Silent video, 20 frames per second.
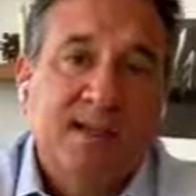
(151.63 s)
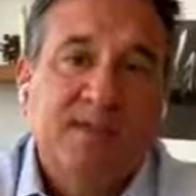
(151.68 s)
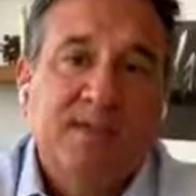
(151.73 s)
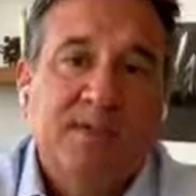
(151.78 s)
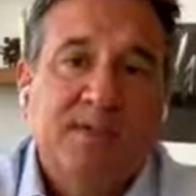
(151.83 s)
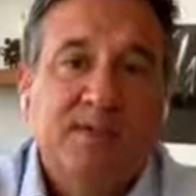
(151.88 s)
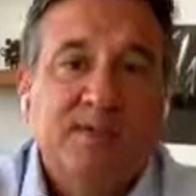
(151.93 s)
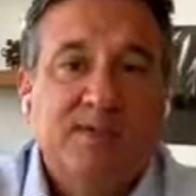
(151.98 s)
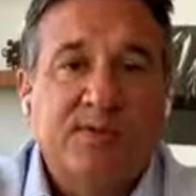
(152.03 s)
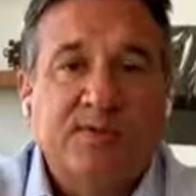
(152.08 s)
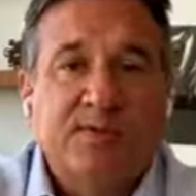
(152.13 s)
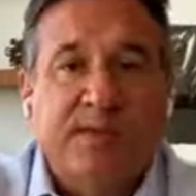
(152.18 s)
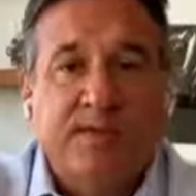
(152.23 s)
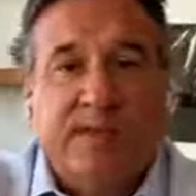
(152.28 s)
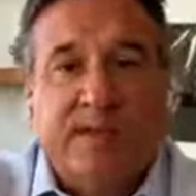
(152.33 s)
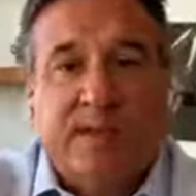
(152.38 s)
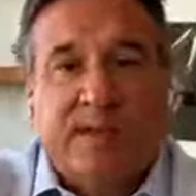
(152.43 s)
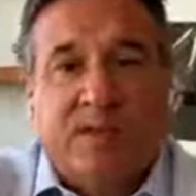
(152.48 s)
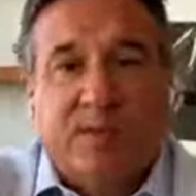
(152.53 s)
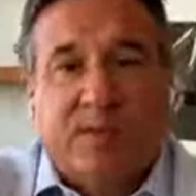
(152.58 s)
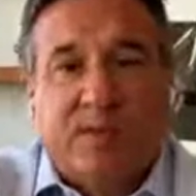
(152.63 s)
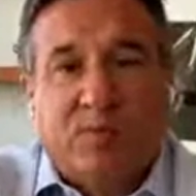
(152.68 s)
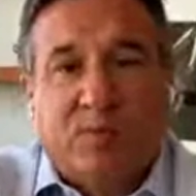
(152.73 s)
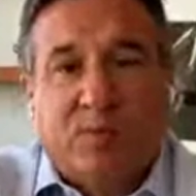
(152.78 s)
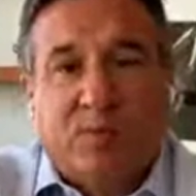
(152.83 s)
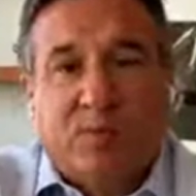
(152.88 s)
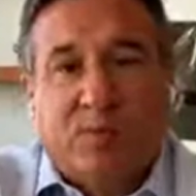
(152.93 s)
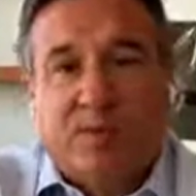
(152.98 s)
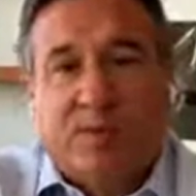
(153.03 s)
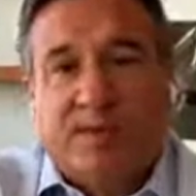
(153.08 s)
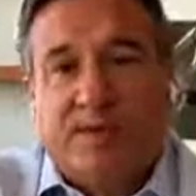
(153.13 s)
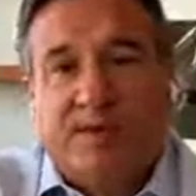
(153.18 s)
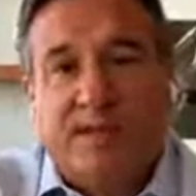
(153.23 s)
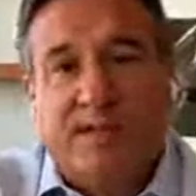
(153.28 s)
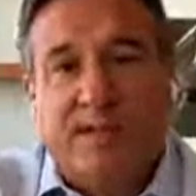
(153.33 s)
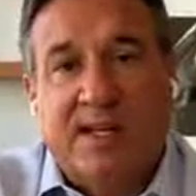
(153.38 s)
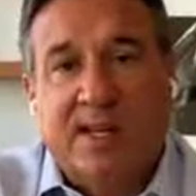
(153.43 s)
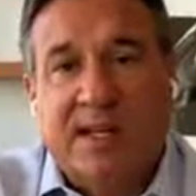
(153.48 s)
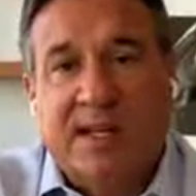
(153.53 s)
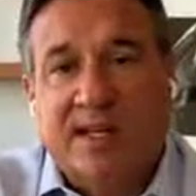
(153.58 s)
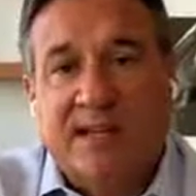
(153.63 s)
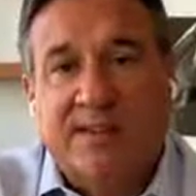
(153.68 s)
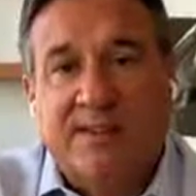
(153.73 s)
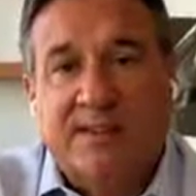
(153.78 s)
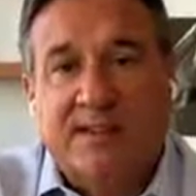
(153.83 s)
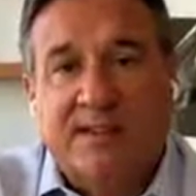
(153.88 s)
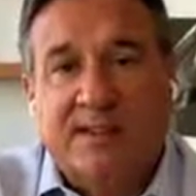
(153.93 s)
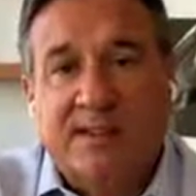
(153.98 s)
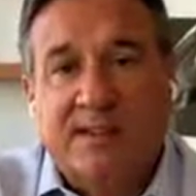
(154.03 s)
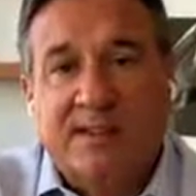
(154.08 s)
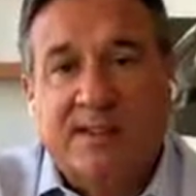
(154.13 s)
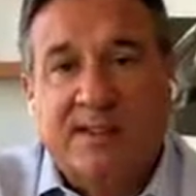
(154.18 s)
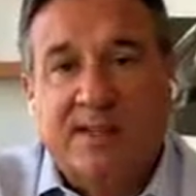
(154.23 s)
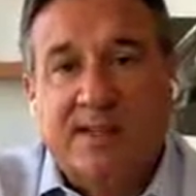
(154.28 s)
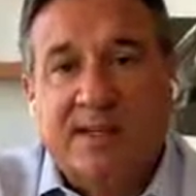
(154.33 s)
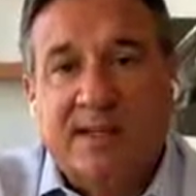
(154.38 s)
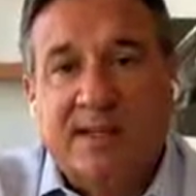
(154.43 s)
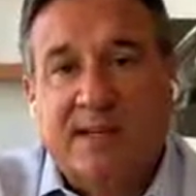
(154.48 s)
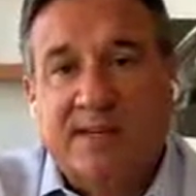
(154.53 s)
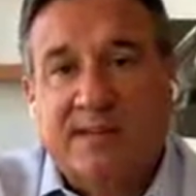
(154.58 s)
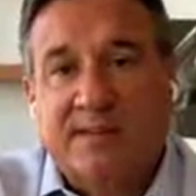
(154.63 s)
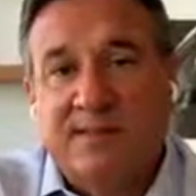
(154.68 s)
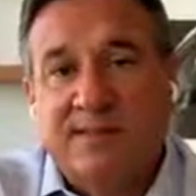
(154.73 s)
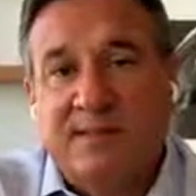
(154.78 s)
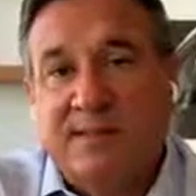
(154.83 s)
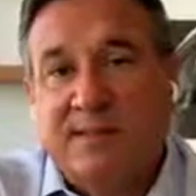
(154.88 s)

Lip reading: but to do something that's more personalized and customized.